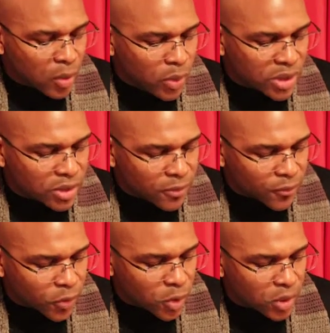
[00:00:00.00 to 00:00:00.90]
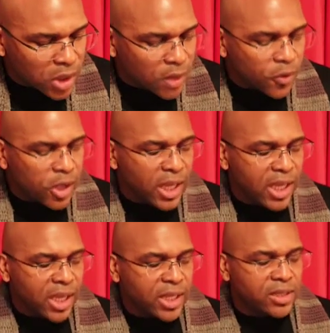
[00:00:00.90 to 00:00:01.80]
With the fruit of her
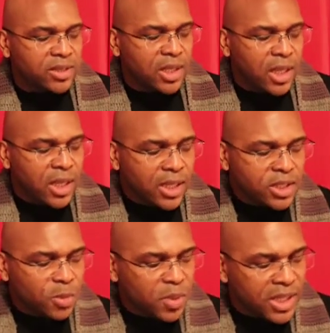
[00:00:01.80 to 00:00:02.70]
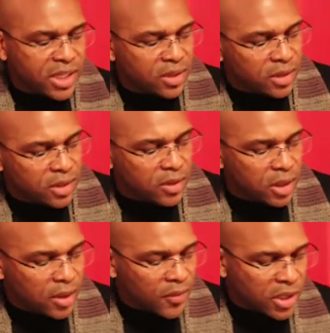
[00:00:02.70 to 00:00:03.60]
hands, she planteth
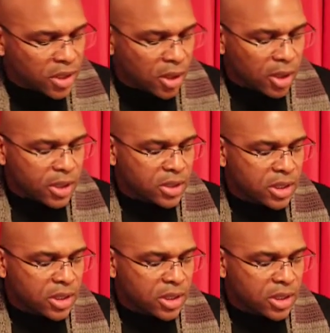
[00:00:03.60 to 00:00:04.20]
a vineyard.